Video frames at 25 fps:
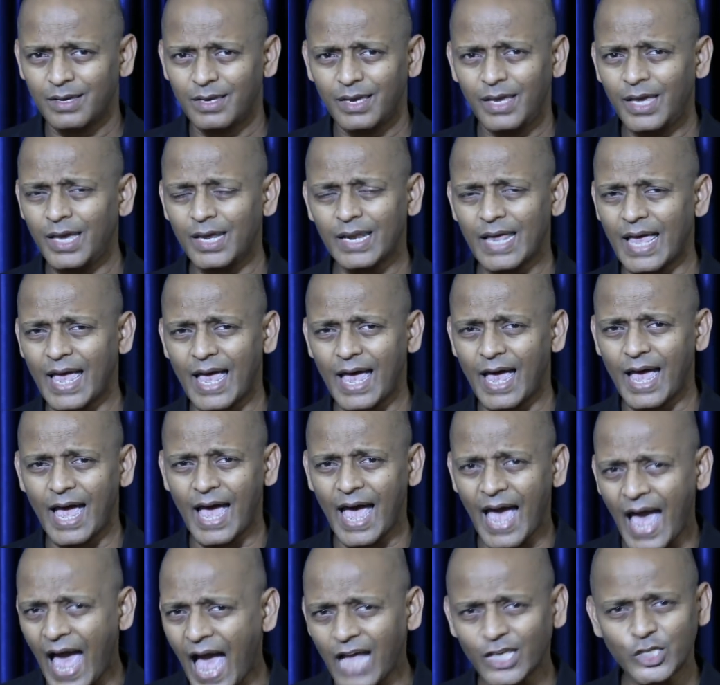it
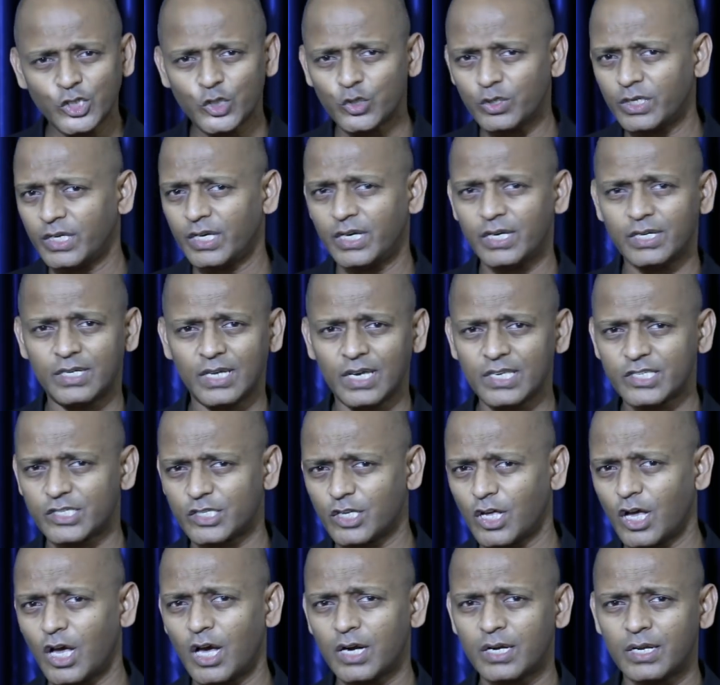actually does
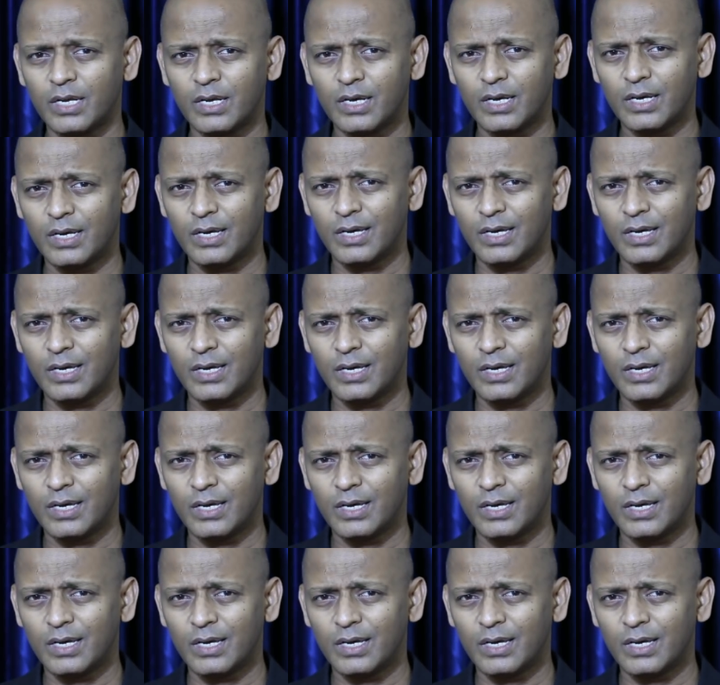not